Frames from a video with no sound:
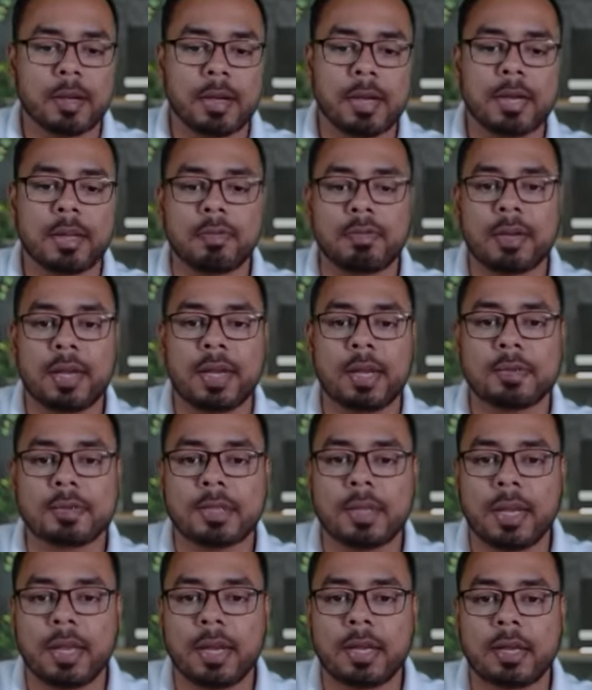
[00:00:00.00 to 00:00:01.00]
Right? If I have
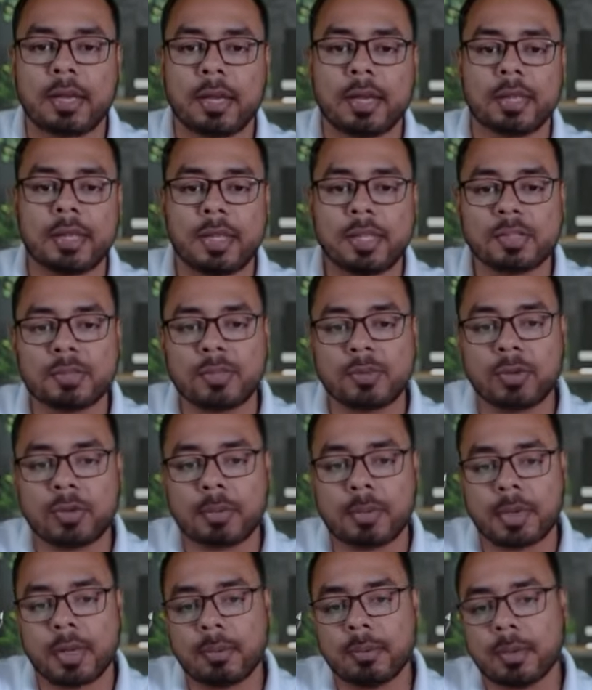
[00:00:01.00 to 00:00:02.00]
selected these
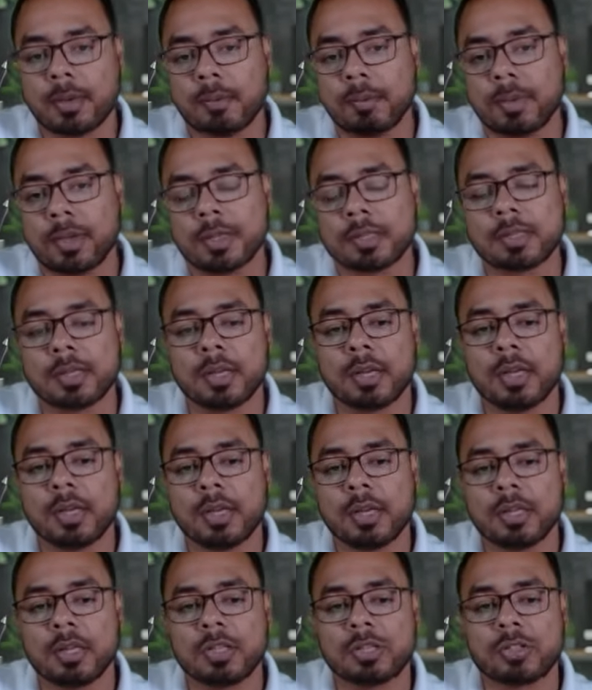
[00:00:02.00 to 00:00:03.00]
4 prime numbers,
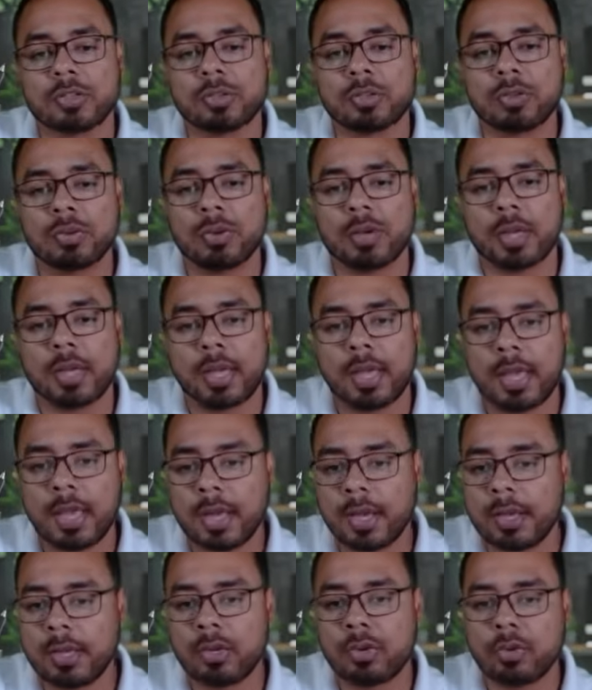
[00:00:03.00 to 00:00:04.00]
so
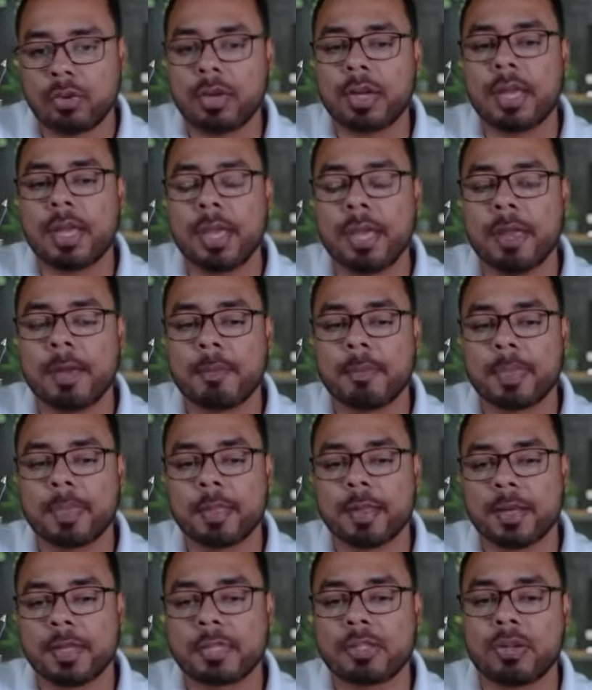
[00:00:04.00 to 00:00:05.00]
A into D
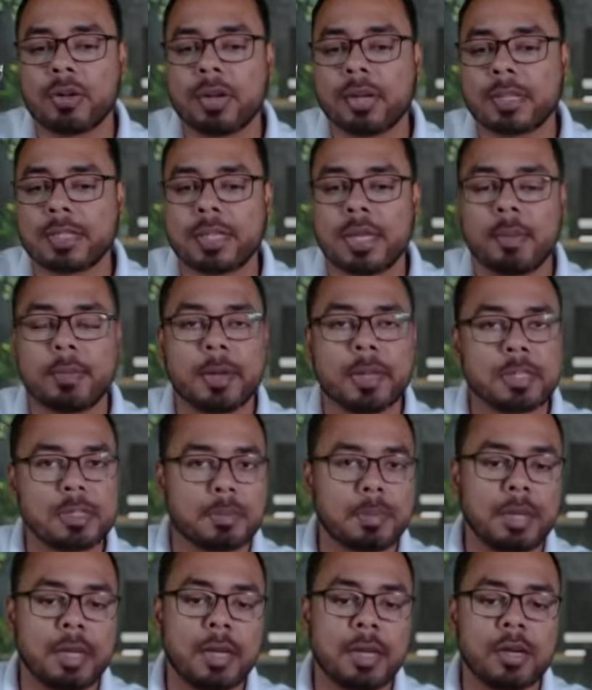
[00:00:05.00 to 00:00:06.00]
is not same
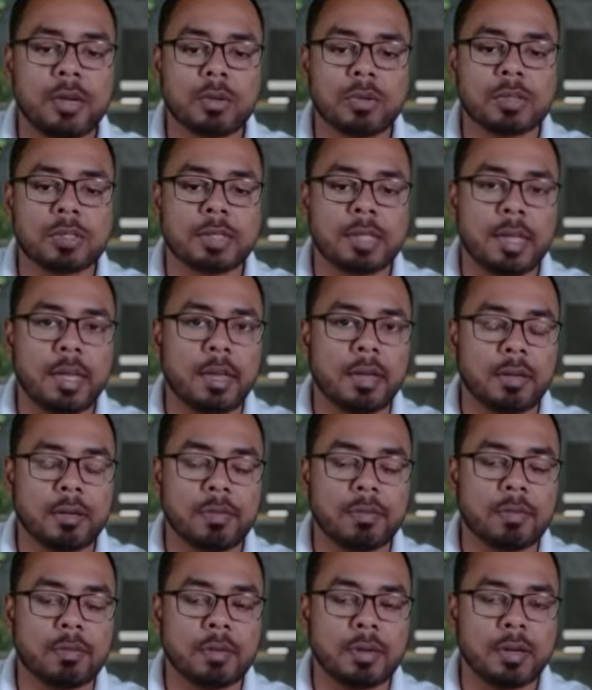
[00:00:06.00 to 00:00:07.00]
as B into C
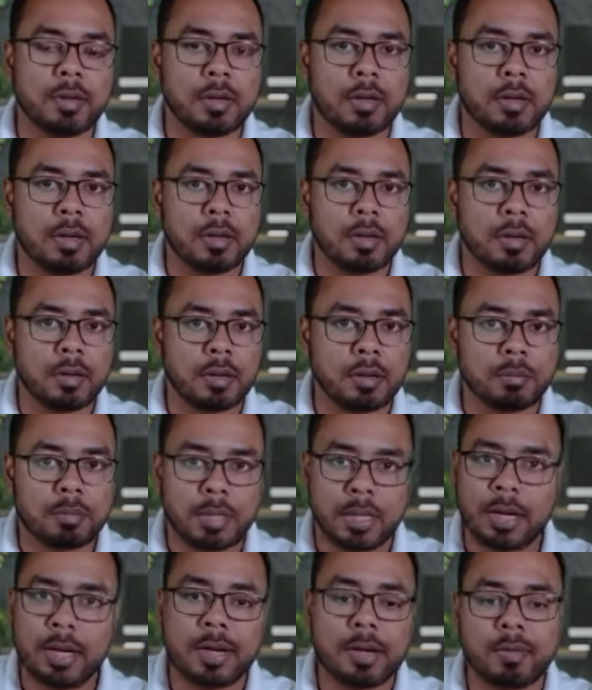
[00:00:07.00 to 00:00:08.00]
if
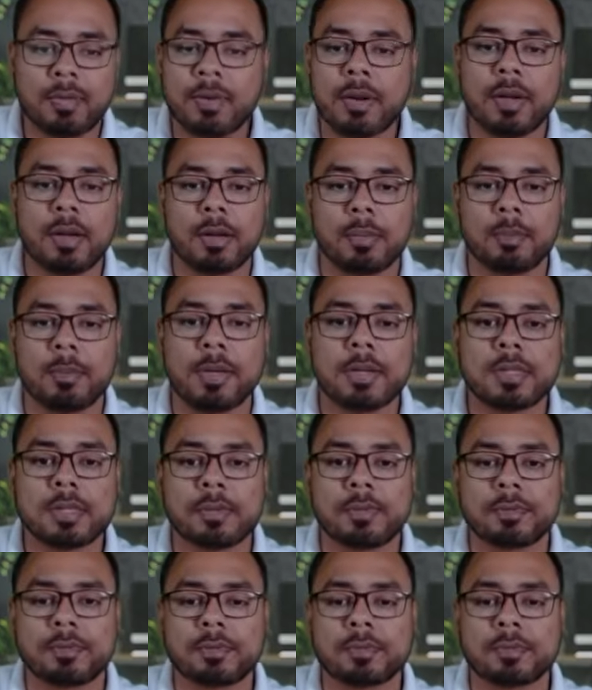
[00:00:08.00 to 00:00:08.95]
they are different numbers.